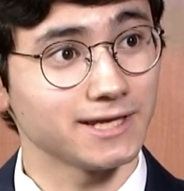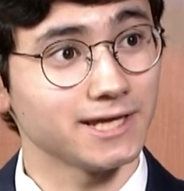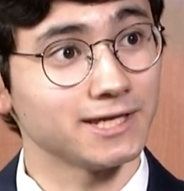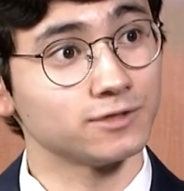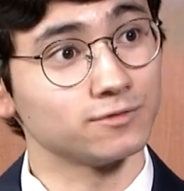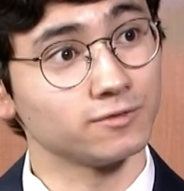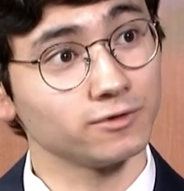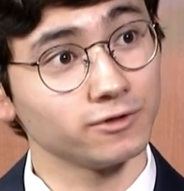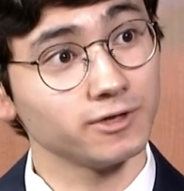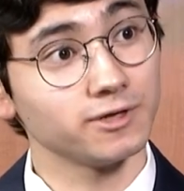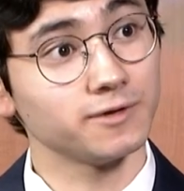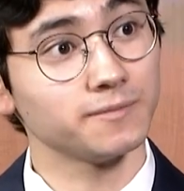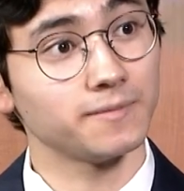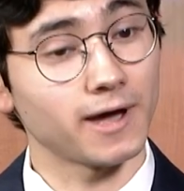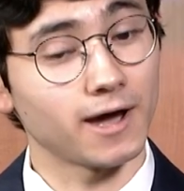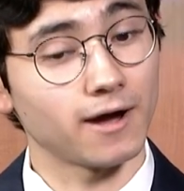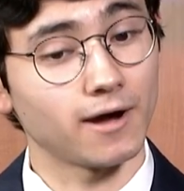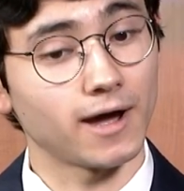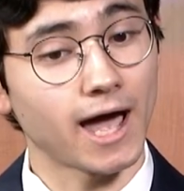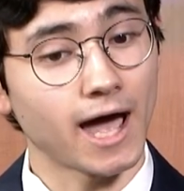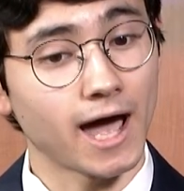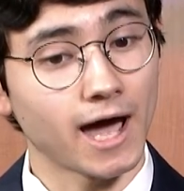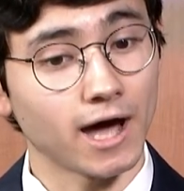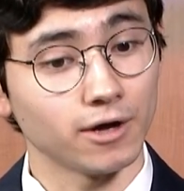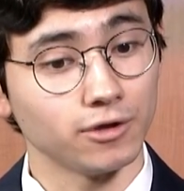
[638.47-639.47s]
It's really
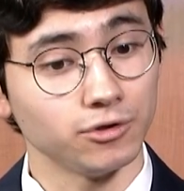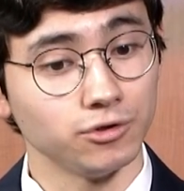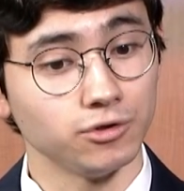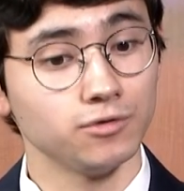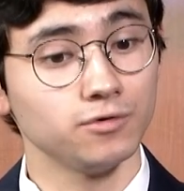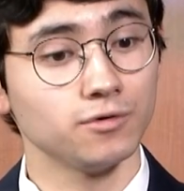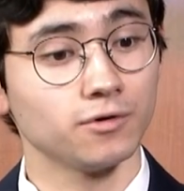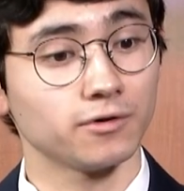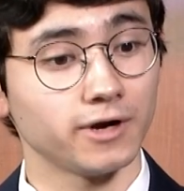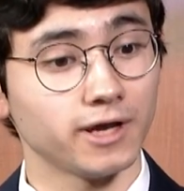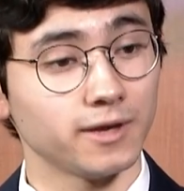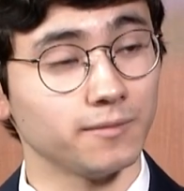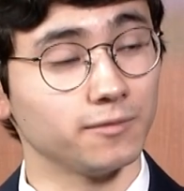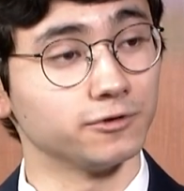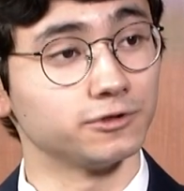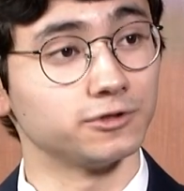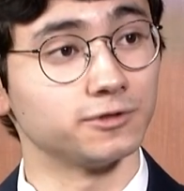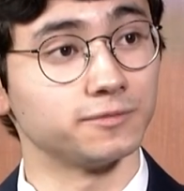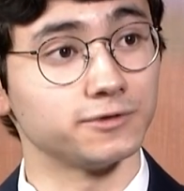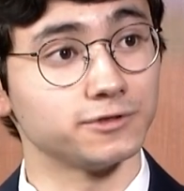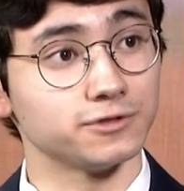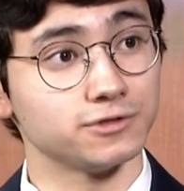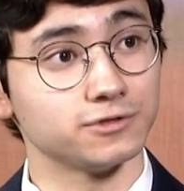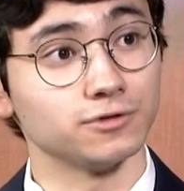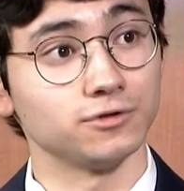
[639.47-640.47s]
about how you are able to
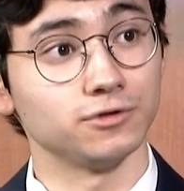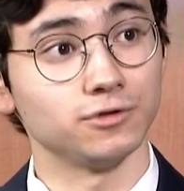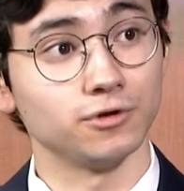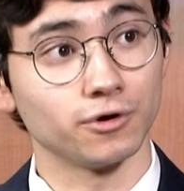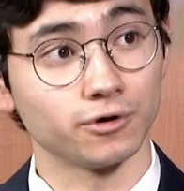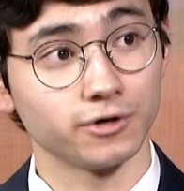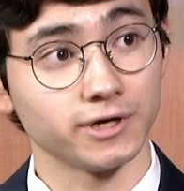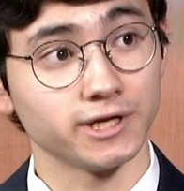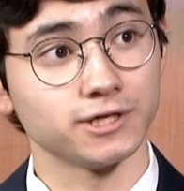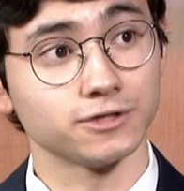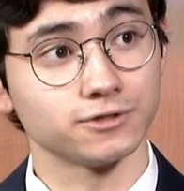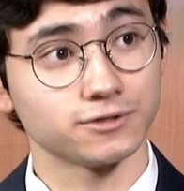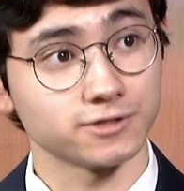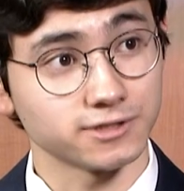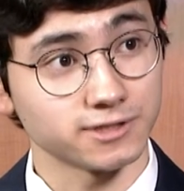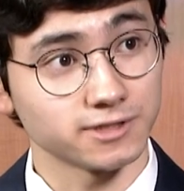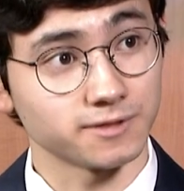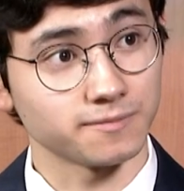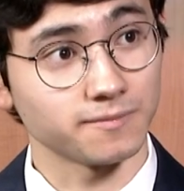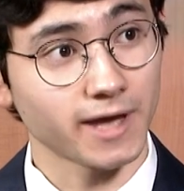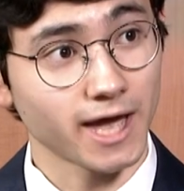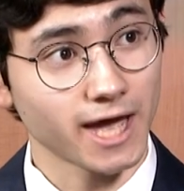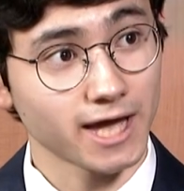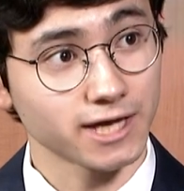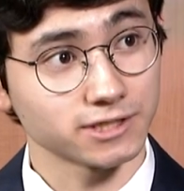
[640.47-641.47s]
pursue your interests
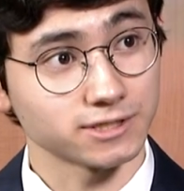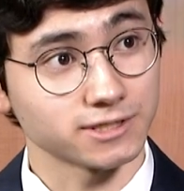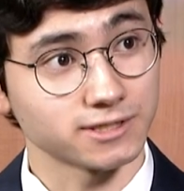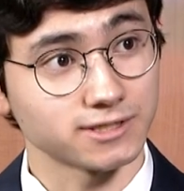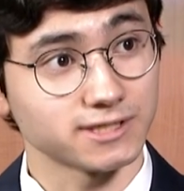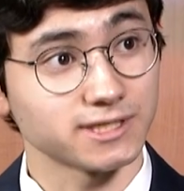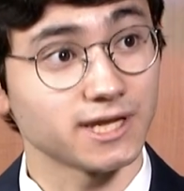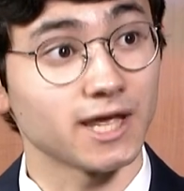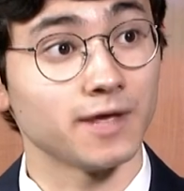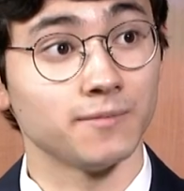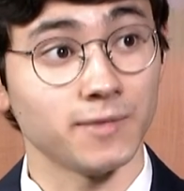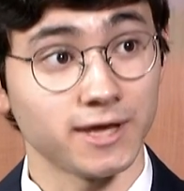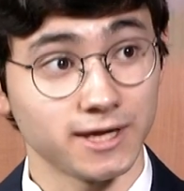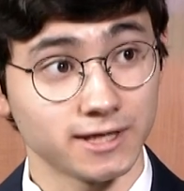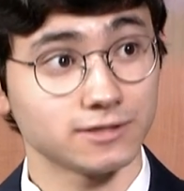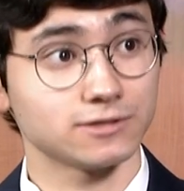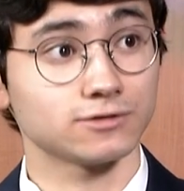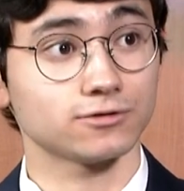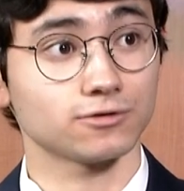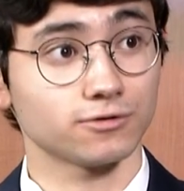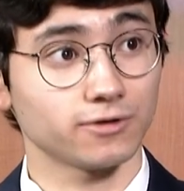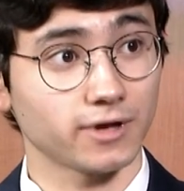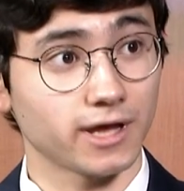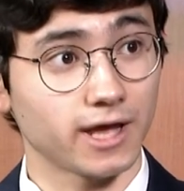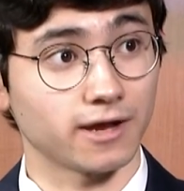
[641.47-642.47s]
and passions and make a
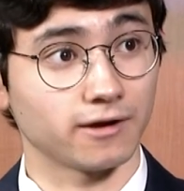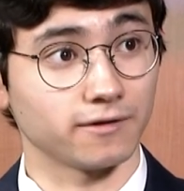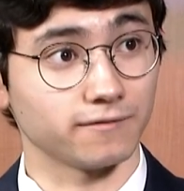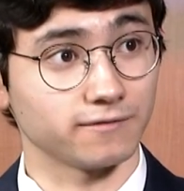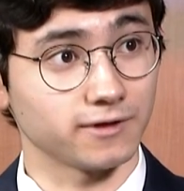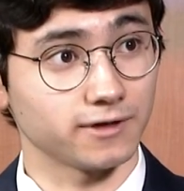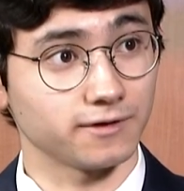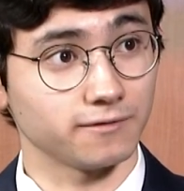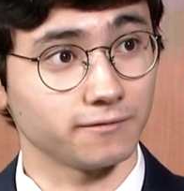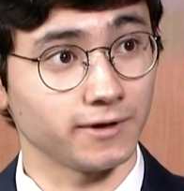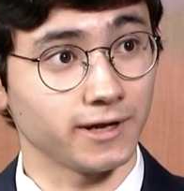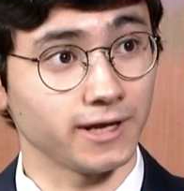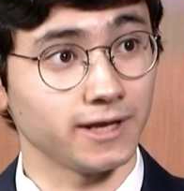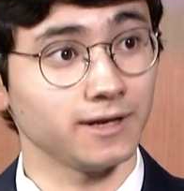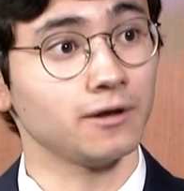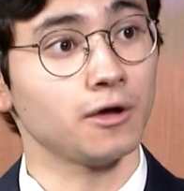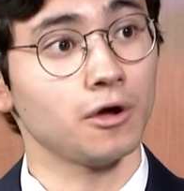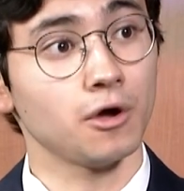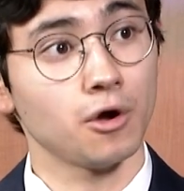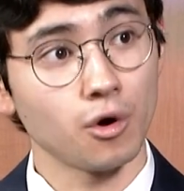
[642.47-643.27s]
story out of it, right?